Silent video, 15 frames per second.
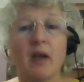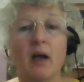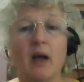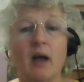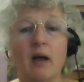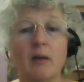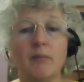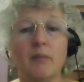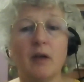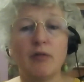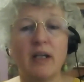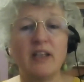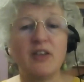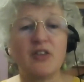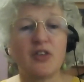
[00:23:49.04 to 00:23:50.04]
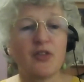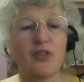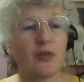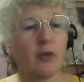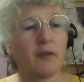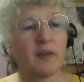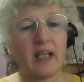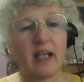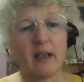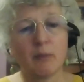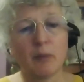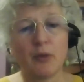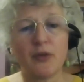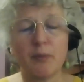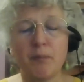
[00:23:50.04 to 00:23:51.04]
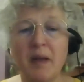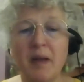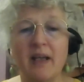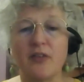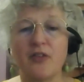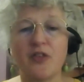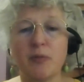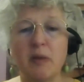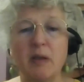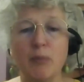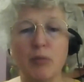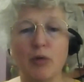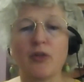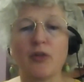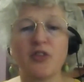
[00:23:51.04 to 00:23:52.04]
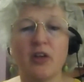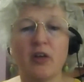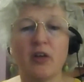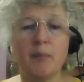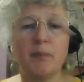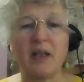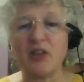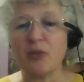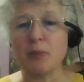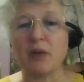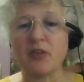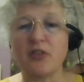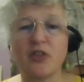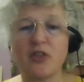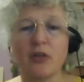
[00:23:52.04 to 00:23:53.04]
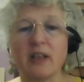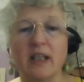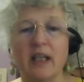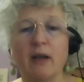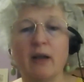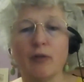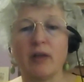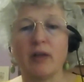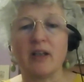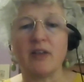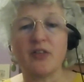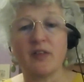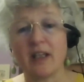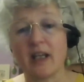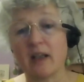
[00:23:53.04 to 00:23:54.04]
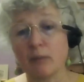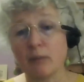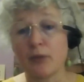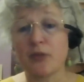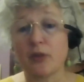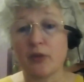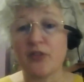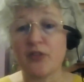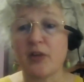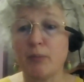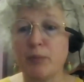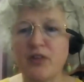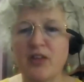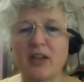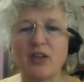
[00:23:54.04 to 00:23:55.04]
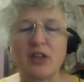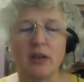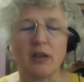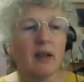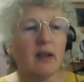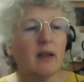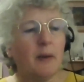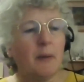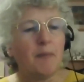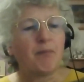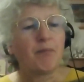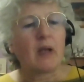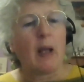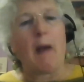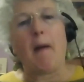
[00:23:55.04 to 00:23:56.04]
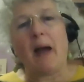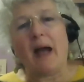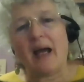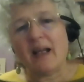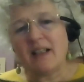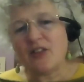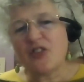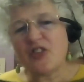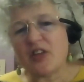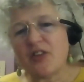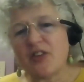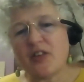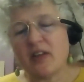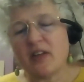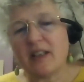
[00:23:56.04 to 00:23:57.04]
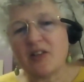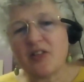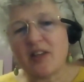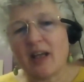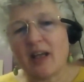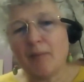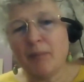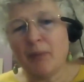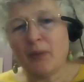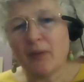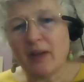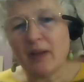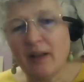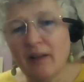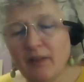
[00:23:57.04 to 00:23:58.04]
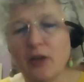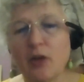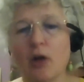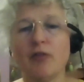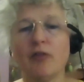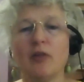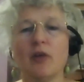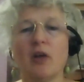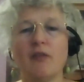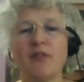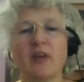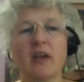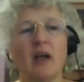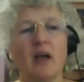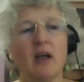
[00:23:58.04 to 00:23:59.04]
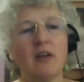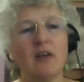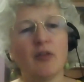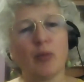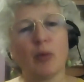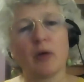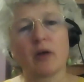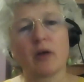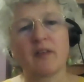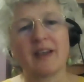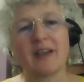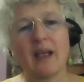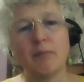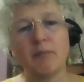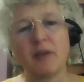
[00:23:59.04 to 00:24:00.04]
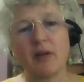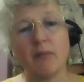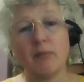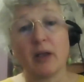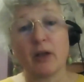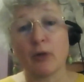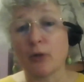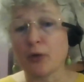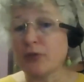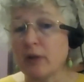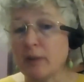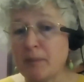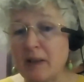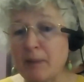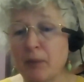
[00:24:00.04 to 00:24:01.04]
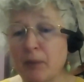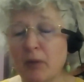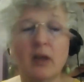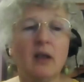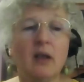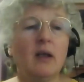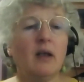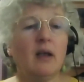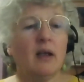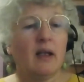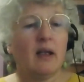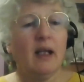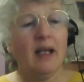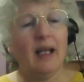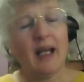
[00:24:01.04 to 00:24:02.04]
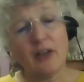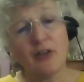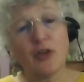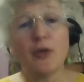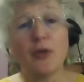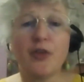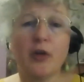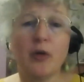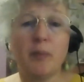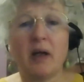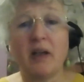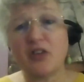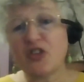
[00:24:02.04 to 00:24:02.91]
arranges for all the animals and pets to be brought to her basement during the air raid, so the animals have got some protection. And it's just an example in the novel of the kind of work that can be done by ordinary people and also by the